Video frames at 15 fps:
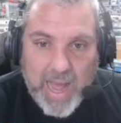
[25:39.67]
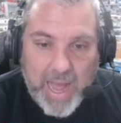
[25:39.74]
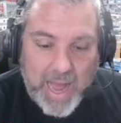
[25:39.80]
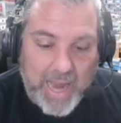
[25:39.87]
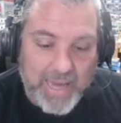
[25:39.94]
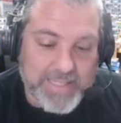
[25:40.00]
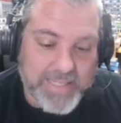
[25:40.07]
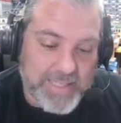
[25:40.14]

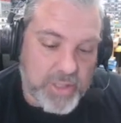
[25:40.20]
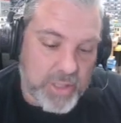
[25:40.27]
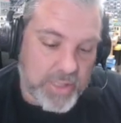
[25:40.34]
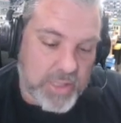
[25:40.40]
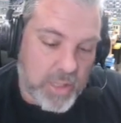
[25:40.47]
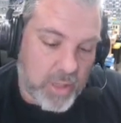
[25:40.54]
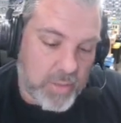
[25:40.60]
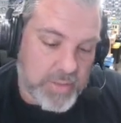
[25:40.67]
I did just
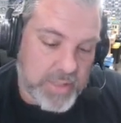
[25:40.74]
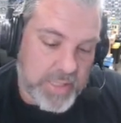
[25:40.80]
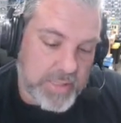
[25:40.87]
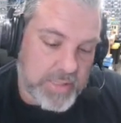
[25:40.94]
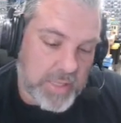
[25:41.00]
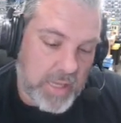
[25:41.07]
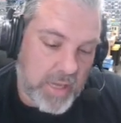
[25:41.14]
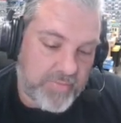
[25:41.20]
close
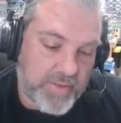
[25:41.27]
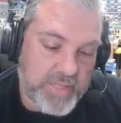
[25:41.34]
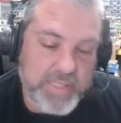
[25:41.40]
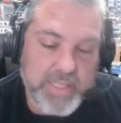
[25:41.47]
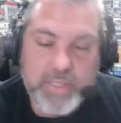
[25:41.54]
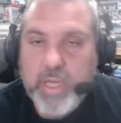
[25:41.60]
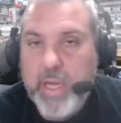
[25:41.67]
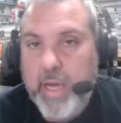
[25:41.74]
this off. I did
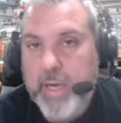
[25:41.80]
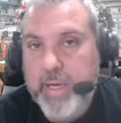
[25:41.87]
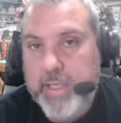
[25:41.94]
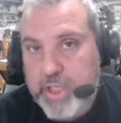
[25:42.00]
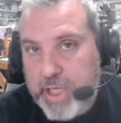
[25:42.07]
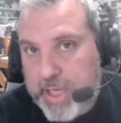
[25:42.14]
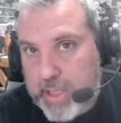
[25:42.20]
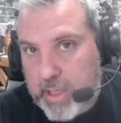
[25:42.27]
kind of
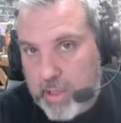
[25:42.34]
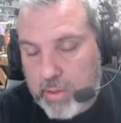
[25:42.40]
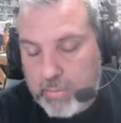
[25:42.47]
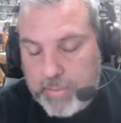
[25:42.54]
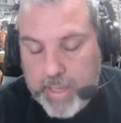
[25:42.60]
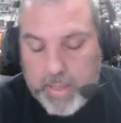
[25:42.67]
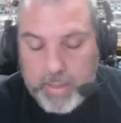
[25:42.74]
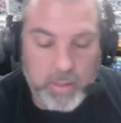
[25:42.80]
cheat a little
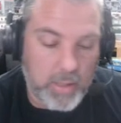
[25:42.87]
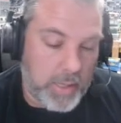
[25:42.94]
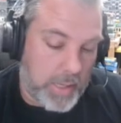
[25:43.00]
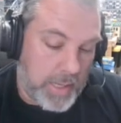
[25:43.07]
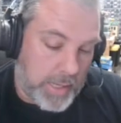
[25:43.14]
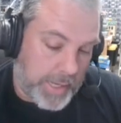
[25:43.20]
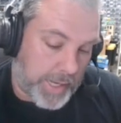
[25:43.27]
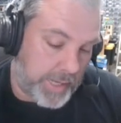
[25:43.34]
bit
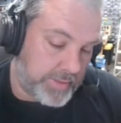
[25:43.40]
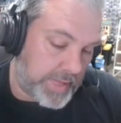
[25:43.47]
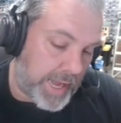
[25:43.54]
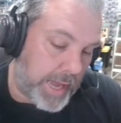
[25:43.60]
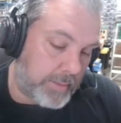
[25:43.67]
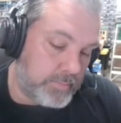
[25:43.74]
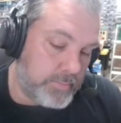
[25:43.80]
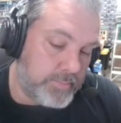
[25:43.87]
in
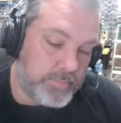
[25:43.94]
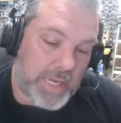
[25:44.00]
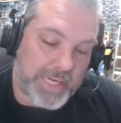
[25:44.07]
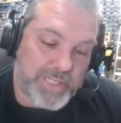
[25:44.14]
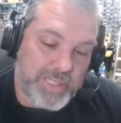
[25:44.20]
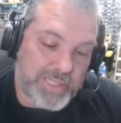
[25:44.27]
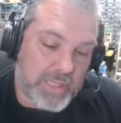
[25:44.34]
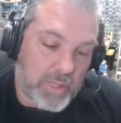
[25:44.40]
that I
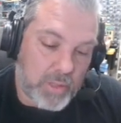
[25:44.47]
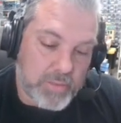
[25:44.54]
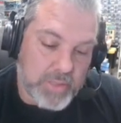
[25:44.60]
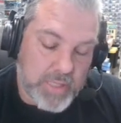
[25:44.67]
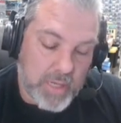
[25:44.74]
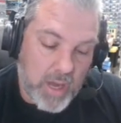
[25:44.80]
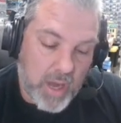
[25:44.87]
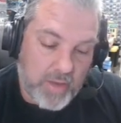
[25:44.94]
just closed
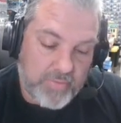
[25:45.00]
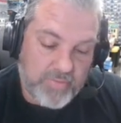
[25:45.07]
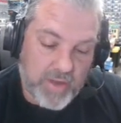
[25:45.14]
it off.